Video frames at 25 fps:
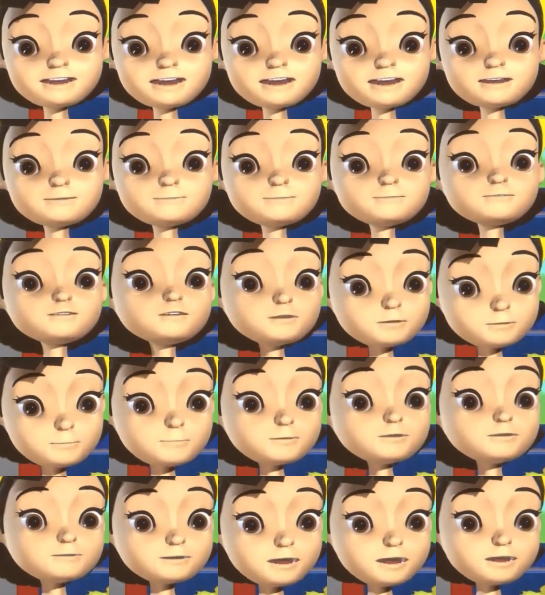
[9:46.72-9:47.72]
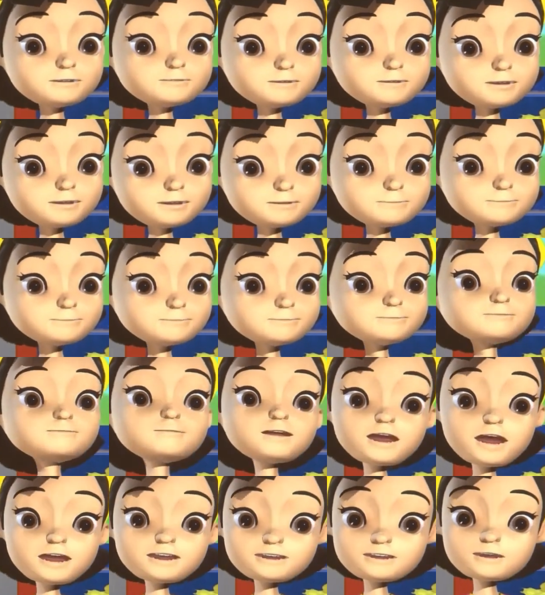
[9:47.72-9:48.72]
Yeah, you heard that right.
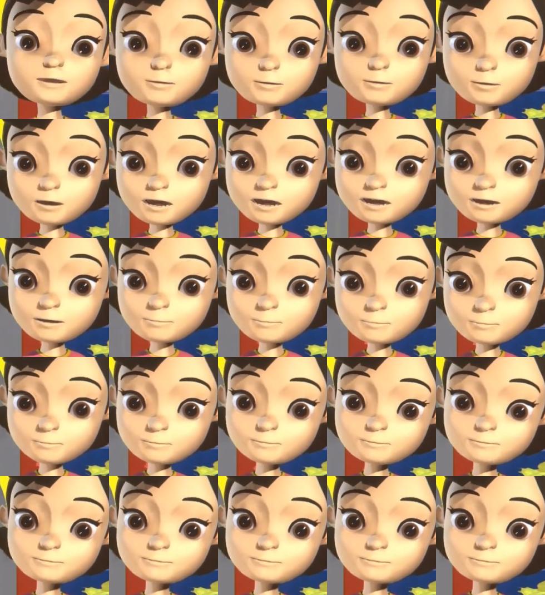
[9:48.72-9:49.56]
Acid rain.